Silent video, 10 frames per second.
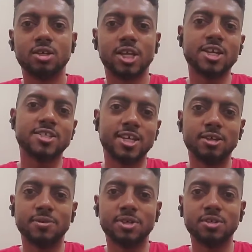Can't
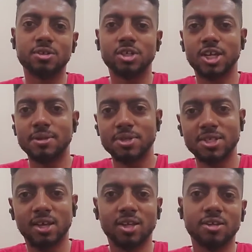save it, you're going to have to
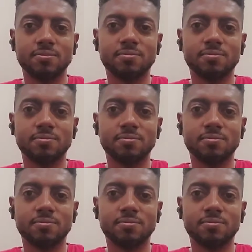sell it.